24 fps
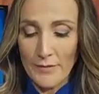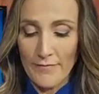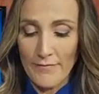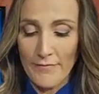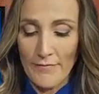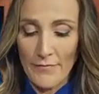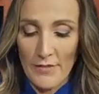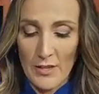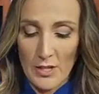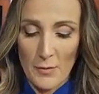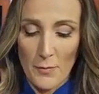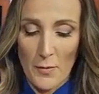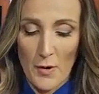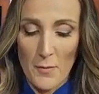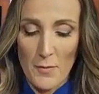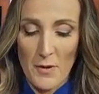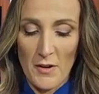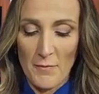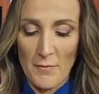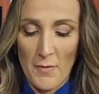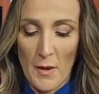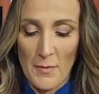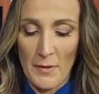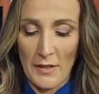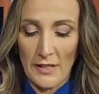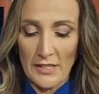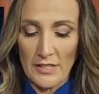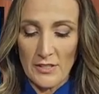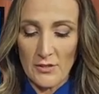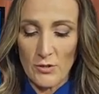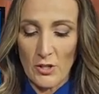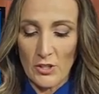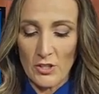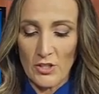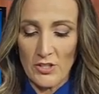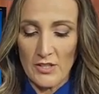The Department of Public
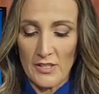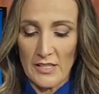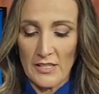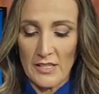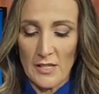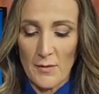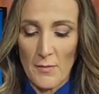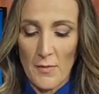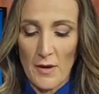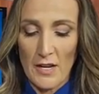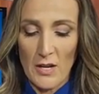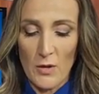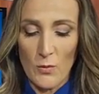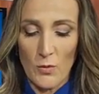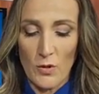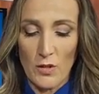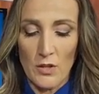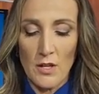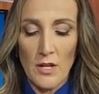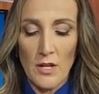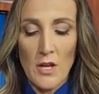Instruction says the money will